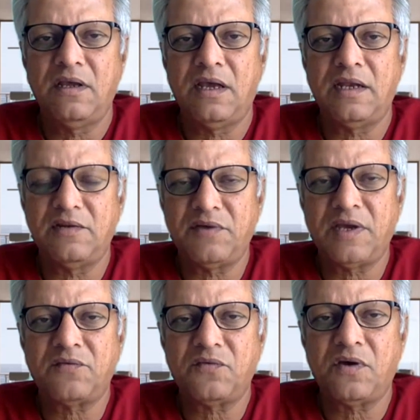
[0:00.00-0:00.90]
And in
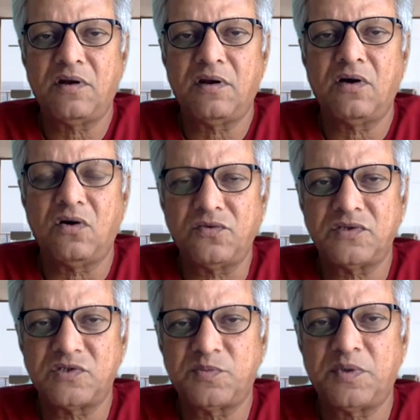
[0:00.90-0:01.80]
fact, one of the
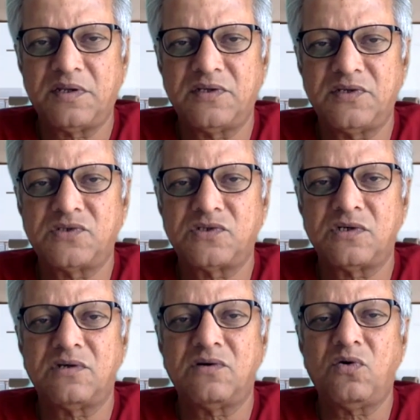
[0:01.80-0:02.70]
spinners
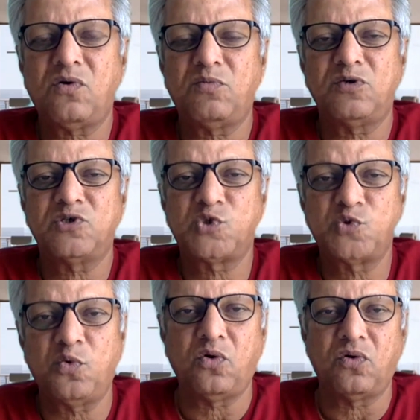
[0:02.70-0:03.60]
almost
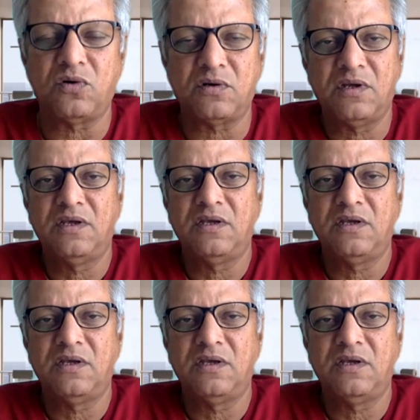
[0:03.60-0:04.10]
swooned